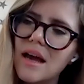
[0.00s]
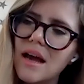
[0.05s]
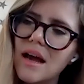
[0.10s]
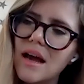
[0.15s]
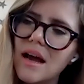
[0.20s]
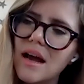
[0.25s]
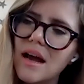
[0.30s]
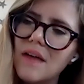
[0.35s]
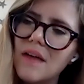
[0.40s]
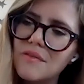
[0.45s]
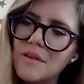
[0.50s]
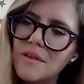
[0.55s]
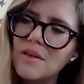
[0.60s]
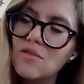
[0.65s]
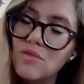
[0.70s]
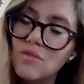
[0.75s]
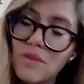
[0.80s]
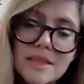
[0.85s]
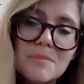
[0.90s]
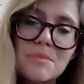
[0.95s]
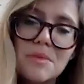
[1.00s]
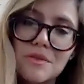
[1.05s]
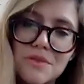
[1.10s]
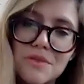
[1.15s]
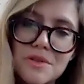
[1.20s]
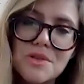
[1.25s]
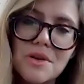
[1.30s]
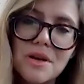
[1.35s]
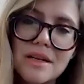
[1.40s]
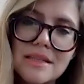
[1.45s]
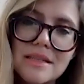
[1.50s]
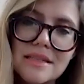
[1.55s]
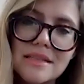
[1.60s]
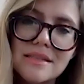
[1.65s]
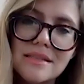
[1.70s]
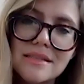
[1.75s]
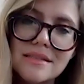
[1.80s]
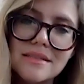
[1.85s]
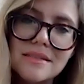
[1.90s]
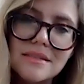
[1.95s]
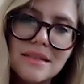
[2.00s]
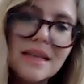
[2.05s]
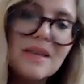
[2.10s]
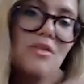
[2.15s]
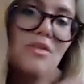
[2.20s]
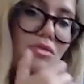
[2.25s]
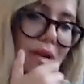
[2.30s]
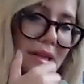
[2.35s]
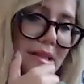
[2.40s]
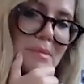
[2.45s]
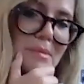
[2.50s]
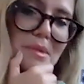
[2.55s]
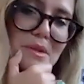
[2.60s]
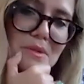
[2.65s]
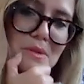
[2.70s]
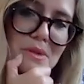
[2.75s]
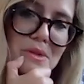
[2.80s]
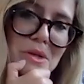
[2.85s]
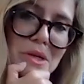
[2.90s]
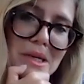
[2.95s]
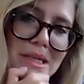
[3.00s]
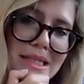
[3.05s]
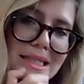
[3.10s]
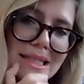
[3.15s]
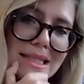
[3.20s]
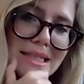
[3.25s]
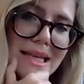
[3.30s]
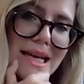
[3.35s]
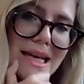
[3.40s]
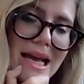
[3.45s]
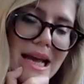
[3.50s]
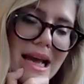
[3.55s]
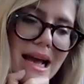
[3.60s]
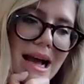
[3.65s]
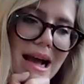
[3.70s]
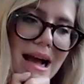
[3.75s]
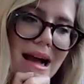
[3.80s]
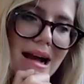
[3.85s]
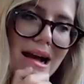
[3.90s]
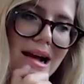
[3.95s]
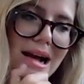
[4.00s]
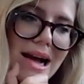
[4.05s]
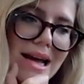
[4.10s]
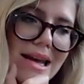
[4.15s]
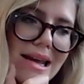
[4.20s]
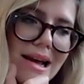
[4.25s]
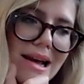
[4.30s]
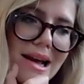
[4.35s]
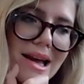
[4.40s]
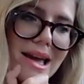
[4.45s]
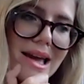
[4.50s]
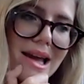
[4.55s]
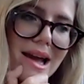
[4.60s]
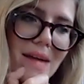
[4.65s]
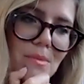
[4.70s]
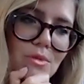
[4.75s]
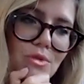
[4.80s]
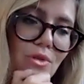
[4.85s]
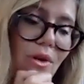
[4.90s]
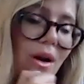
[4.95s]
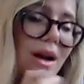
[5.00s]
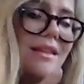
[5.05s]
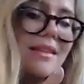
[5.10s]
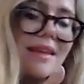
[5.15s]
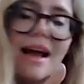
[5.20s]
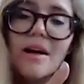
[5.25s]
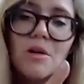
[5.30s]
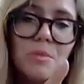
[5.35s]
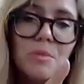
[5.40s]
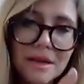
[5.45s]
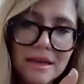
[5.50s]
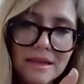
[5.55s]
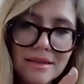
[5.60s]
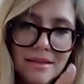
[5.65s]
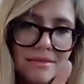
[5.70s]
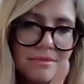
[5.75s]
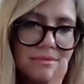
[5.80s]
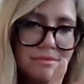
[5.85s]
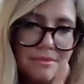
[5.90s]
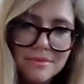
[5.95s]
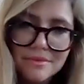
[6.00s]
I feel incredibly frustrated. And I'm trying to help it.